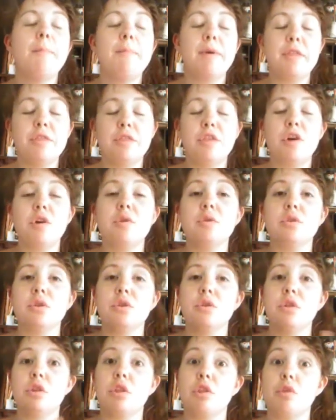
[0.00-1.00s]
but those
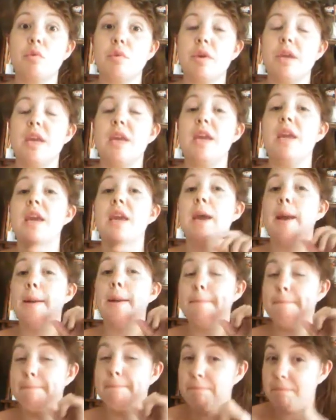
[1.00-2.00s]
are the 3
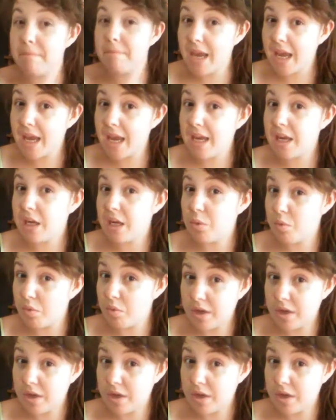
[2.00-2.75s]
main